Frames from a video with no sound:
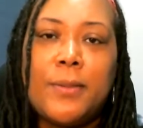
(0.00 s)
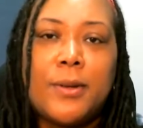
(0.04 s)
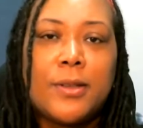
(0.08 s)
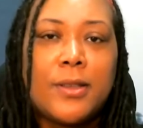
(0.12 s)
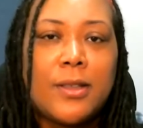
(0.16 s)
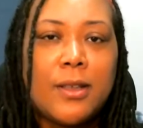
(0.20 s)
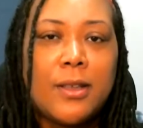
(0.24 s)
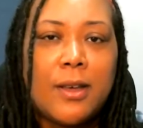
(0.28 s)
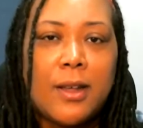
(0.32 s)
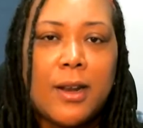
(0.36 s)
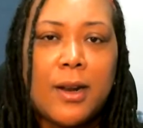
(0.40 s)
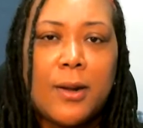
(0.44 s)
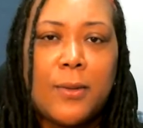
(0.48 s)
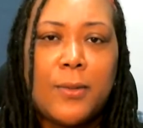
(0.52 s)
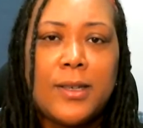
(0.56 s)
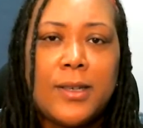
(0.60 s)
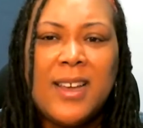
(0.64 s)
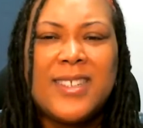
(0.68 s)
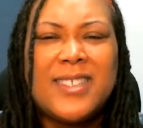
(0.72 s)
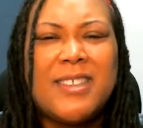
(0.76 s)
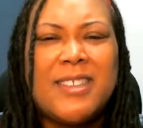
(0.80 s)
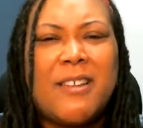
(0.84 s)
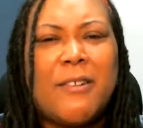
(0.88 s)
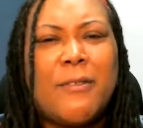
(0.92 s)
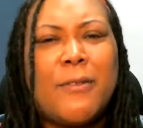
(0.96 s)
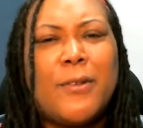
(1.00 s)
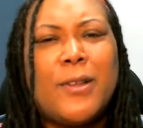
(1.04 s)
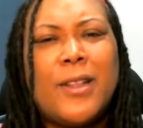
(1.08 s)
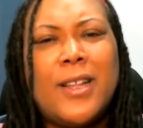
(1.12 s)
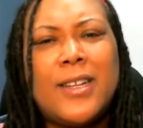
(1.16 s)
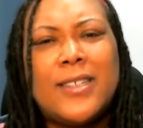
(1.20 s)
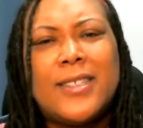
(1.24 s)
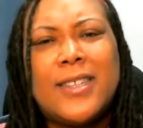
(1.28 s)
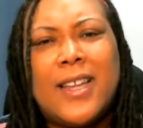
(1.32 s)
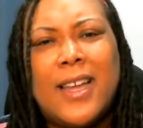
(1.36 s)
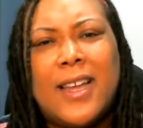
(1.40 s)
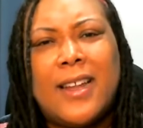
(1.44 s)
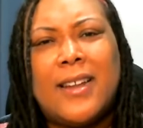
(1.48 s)
I was, because I
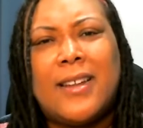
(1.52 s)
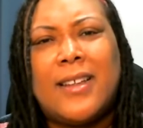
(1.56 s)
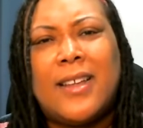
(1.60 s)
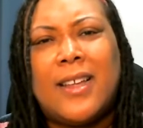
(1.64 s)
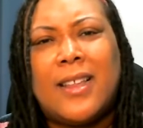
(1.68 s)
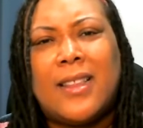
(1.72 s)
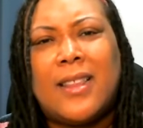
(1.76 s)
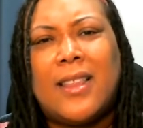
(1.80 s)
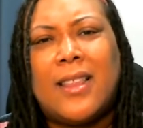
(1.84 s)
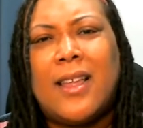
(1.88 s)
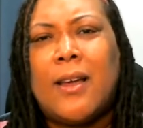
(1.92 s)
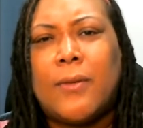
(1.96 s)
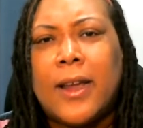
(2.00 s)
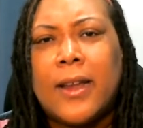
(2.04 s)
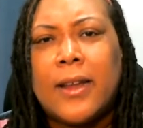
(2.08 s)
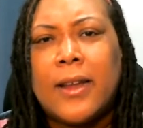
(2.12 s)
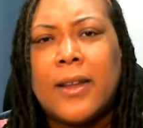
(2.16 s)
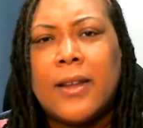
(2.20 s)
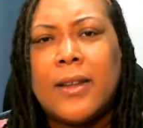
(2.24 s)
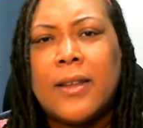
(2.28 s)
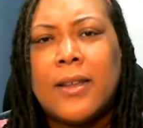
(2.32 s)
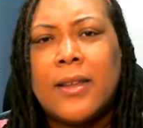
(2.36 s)
realized I had to get that right.